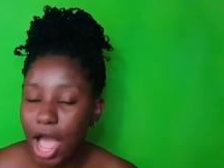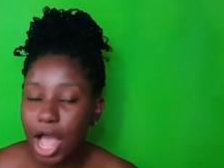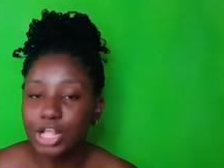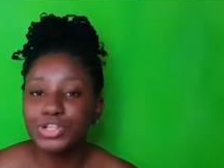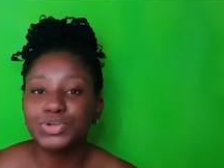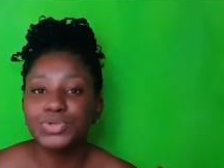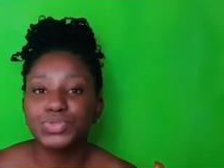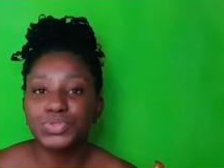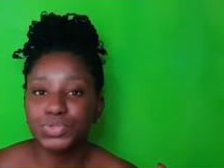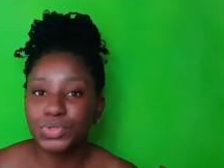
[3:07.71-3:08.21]
I
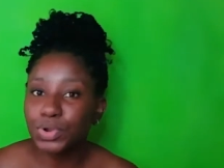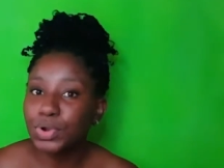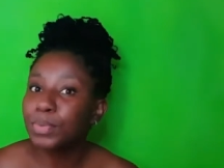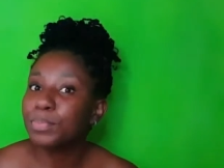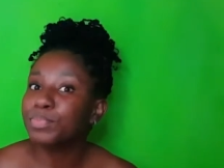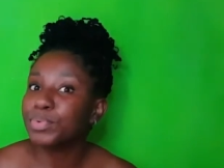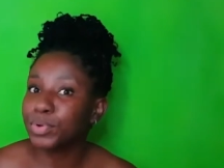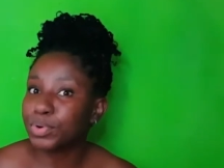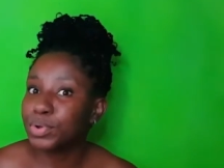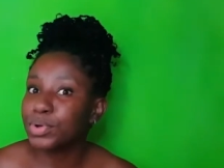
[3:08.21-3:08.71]
just saw the
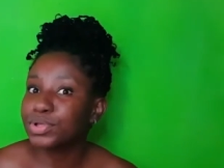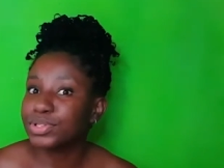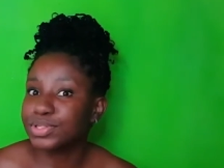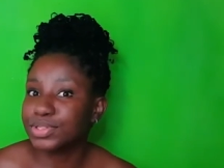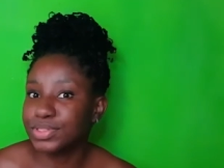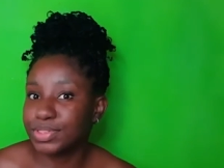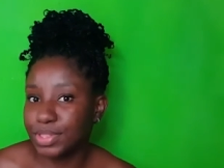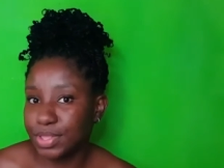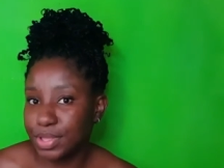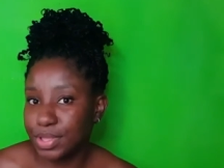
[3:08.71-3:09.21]

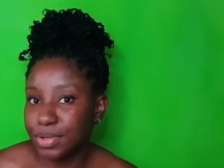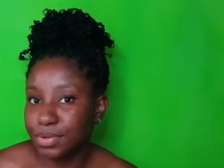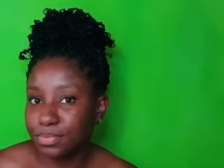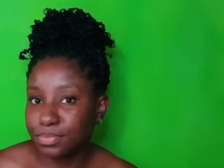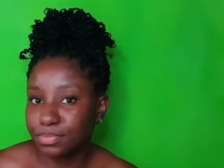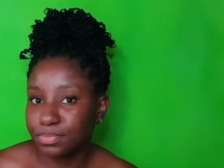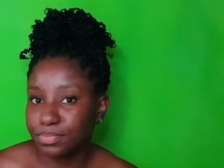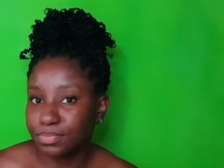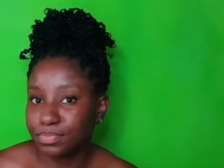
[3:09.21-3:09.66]
products there.